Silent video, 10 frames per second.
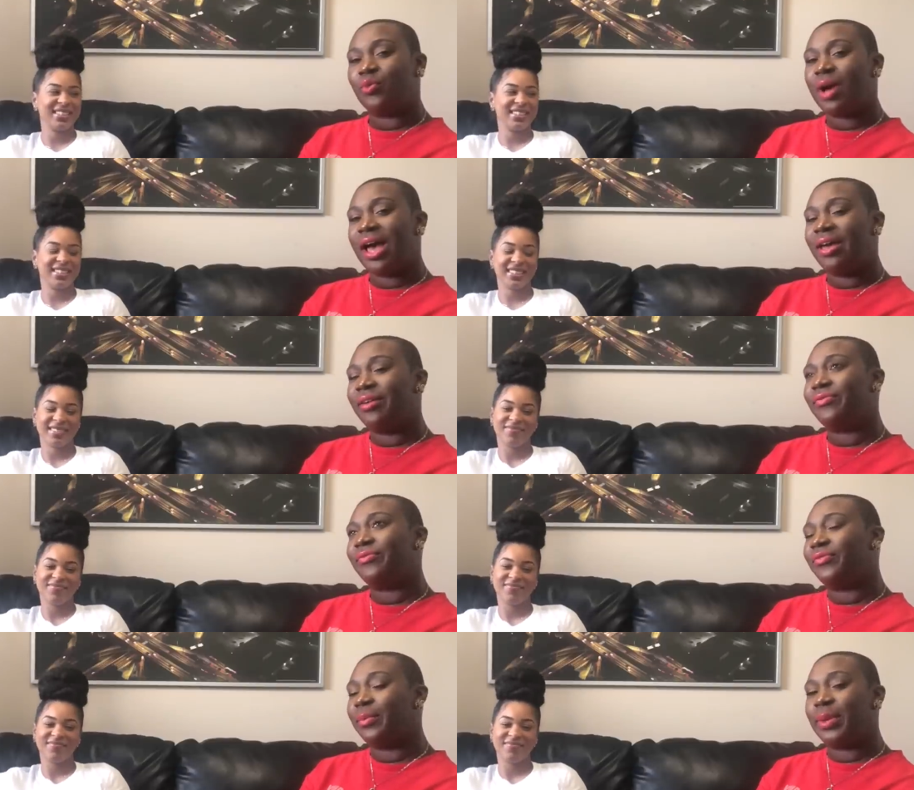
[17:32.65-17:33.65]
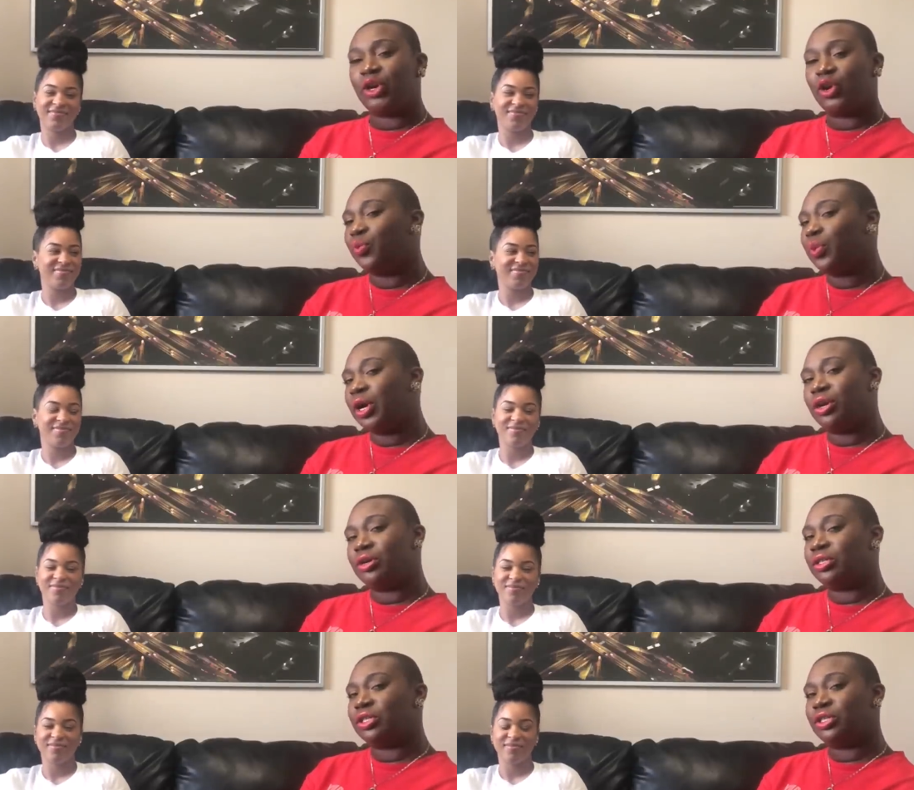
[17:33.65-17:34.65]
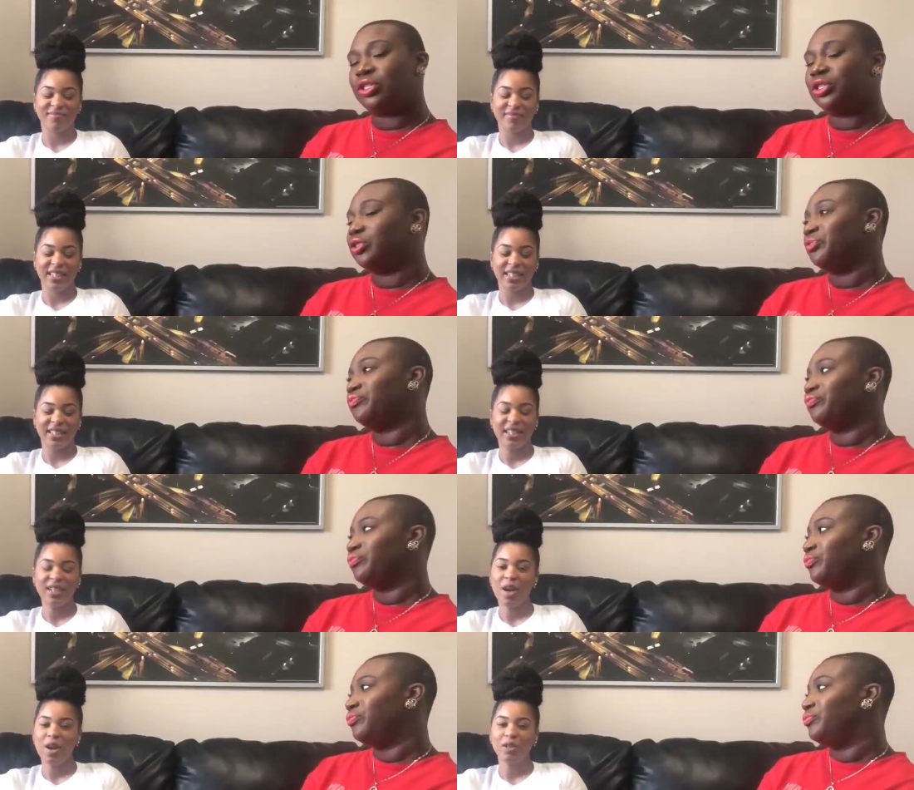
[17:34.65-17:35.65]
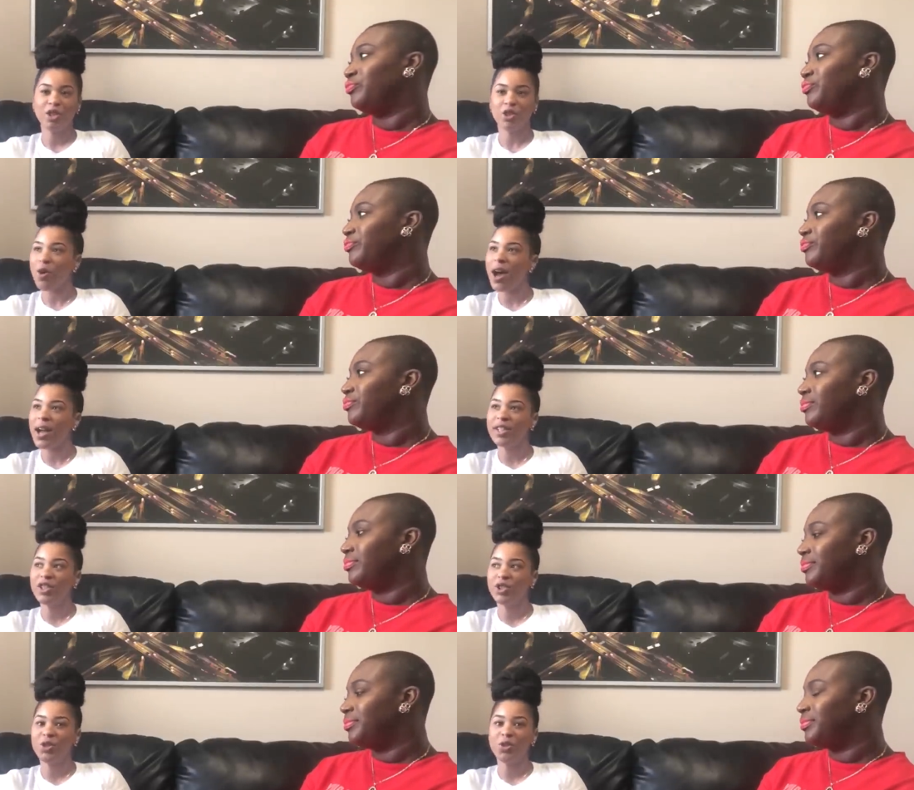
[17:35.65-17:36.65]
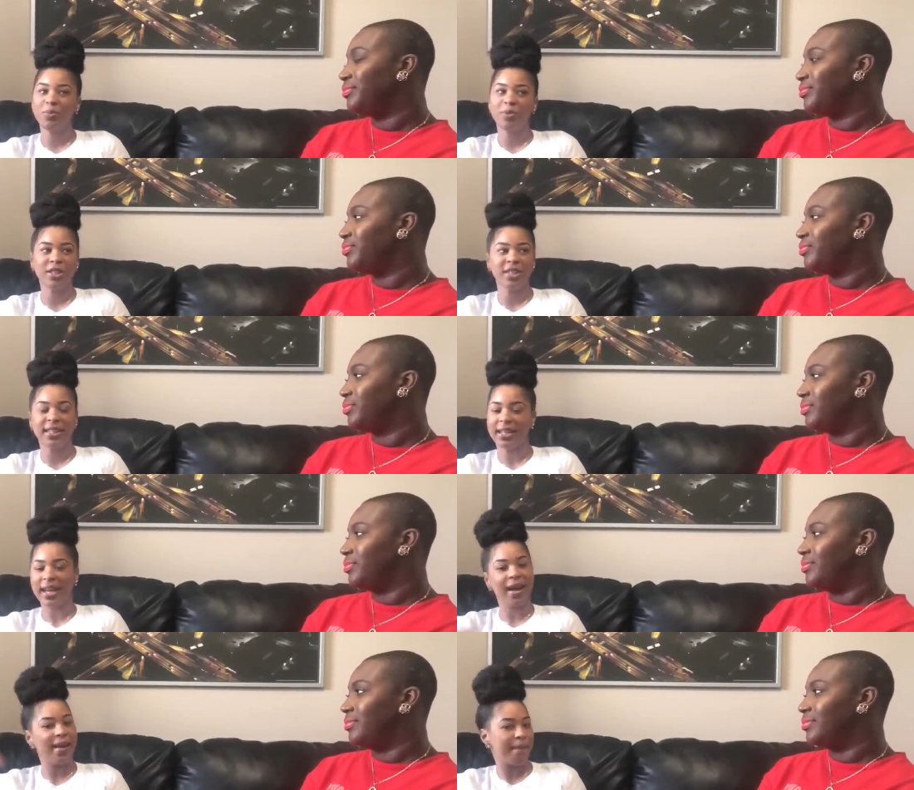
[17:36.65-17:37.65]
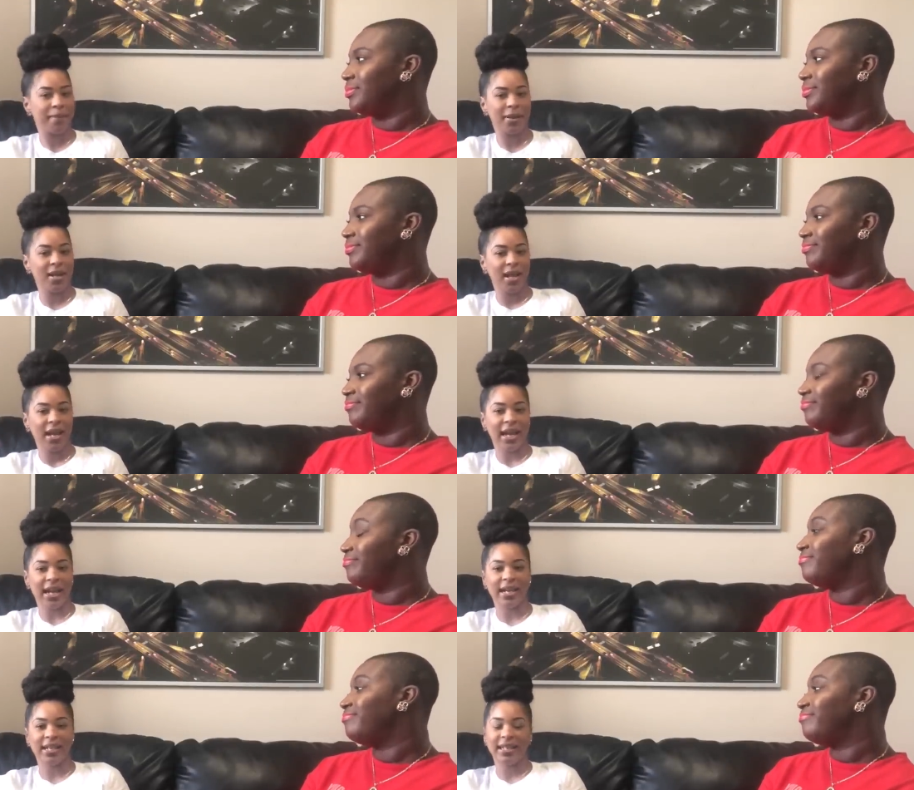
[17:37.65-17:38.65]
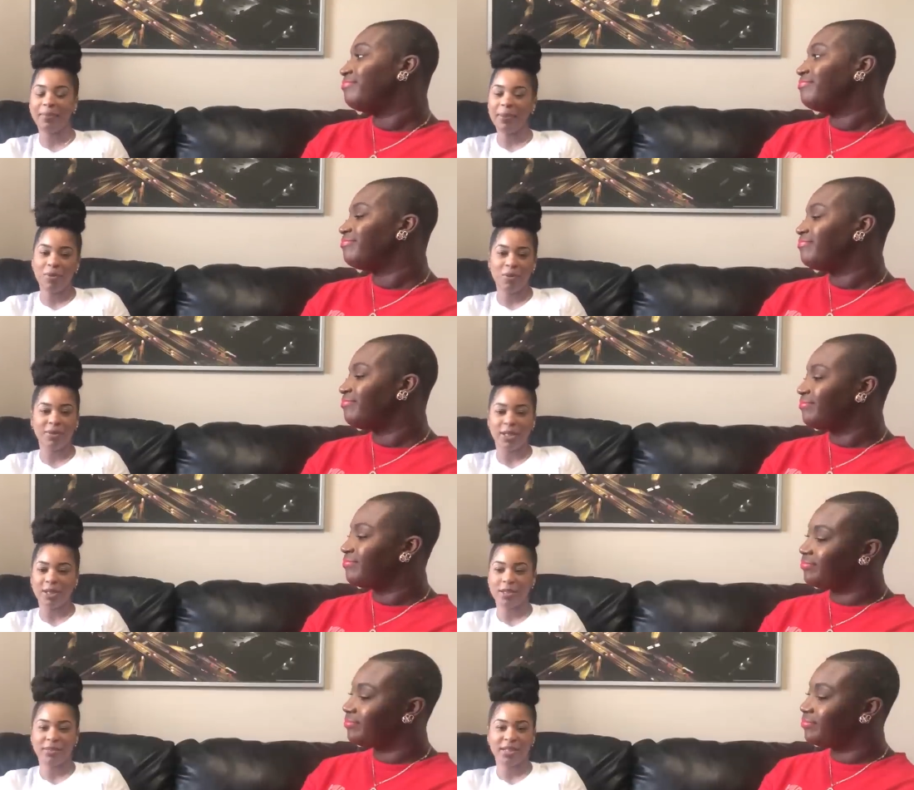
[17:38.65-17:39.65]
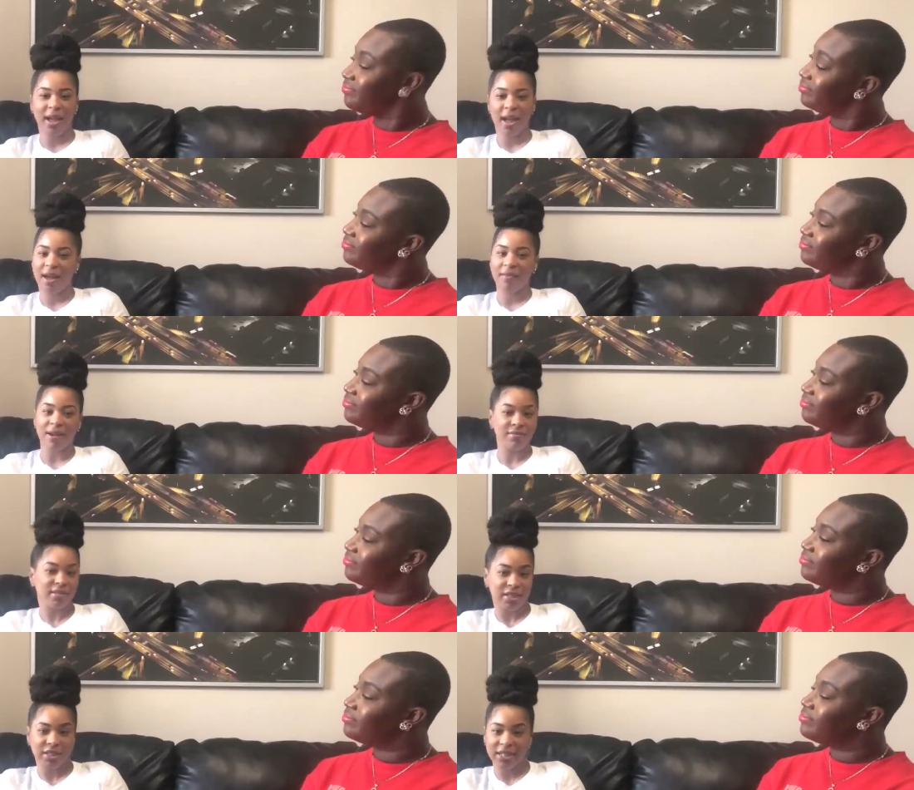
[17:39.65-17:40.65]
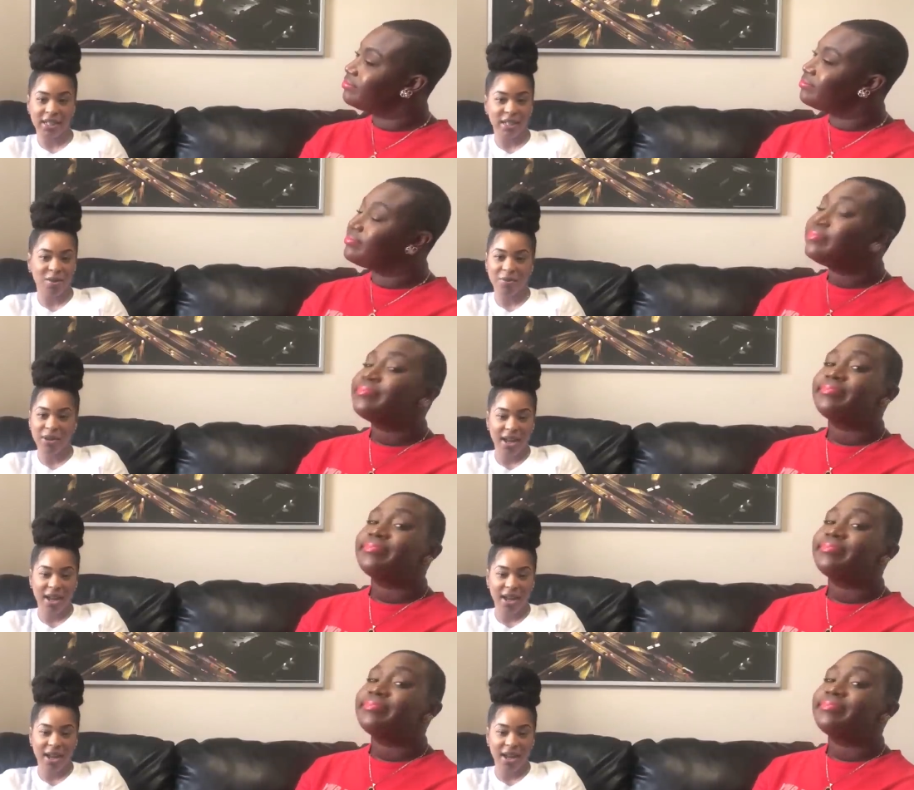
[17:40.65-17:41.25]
Speaker 1: and wife, for better or worse.
Speaker 2: You know, just trying to bridge the gap and get people in relationships to have conversations that they don't